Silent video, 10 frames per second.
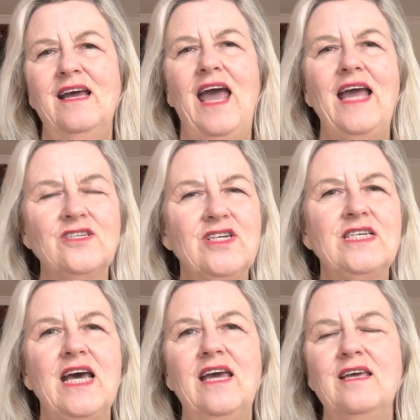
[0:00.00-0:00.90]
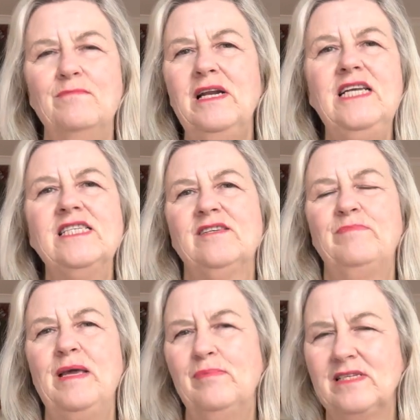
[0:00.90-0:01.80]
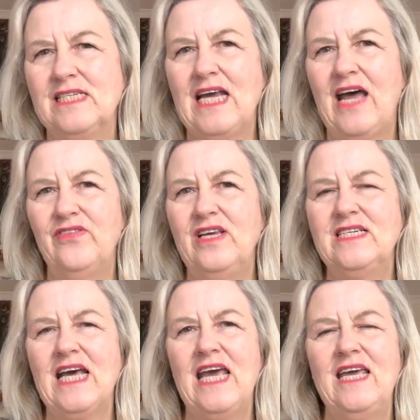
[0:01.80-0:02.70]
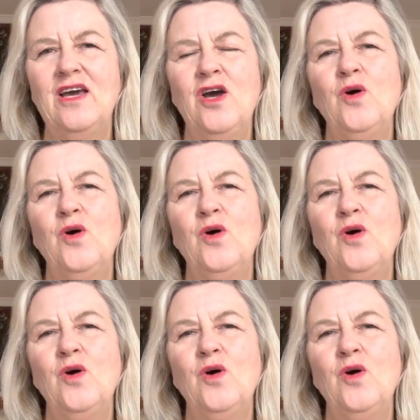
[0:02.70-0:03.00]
and today millions of people start their day